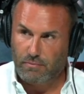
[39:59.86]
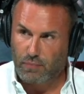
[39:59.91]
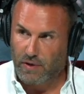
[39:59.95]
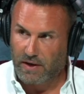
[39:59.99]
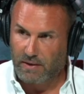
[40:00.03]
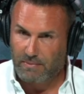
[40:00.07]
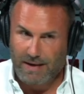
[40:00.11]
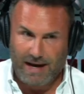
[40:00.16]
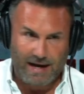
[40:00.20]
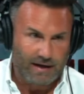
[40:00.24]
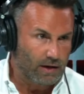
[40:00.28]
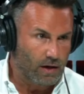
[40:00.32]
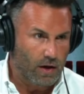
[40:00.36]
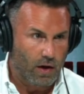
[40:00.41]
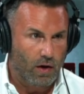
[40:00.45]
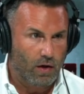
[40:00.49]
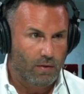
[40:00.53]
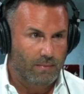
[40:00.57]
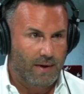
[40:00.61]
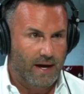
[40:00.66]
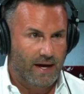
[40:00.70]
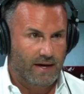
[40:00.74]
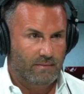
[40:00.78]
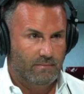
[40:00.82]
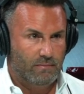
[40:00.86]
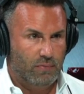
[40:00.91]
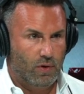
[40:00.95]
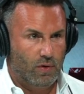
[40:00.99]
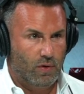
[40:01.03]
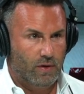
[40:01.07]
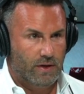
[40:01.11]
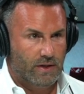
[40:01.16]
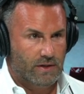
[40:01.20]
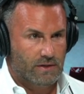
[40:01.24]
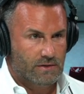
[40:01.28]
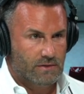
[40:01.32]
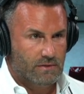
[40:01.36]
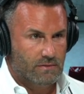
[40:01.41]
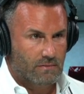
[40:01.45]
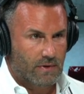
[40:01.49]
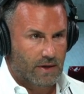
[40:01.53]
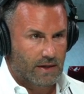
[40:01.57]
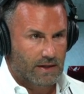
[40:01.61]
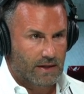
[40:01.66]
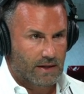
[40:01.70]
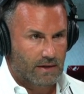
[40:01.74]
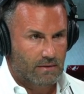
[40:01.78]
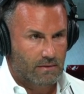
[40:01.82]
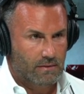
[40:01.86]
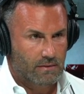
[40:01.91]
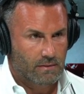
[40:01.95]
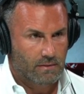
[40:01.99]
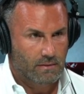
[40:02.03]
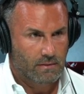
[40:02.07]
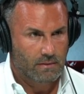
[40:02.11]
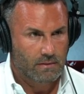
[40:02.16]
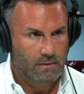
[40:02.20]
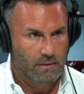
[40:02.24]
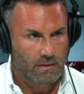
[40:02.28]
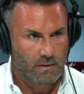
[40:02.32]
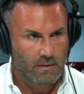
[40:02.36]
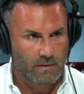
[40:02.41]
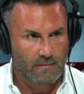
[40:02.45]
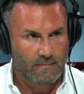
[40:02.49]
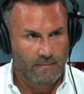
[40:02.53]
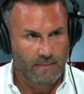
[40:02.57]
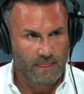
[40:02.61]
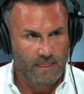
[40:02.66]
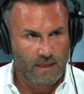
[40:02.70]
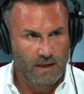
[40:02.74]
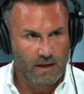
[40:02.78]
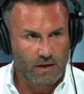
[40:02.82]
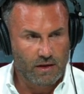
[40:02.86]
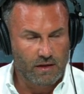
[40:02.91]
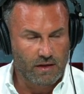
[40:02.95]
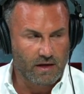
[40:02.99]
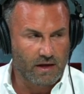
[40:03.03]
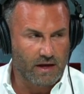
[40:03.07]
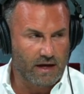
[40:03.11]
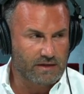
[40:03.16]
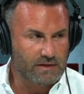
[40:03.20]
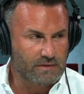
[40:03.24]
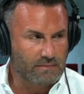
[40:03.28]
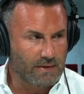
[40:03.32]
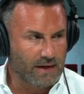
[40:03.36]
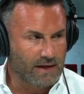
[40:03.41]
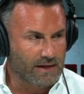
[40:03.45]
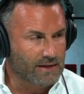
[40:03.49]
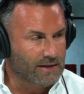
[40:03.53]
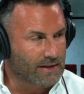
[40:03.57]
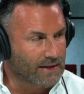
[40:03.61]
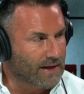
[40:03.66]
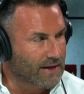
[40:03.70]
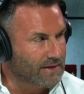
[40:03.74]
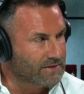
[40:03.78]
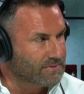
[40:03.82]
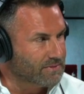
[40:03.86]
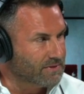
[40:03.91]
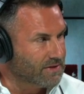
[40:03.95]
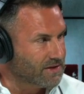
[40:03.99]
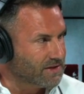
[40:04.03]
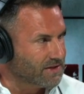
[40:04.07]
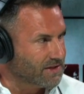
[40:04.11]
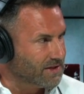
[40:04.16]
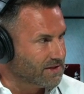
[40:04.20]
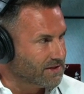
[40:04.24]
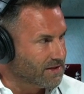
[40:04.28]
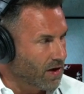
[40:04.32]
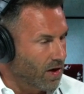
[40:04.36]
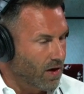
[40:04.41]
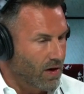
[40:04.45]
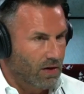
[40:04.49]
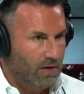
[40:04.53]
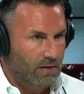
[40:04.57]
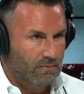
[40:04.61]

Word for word: bring back all my employees right now? Absolutely. You think I should make an announcement that says all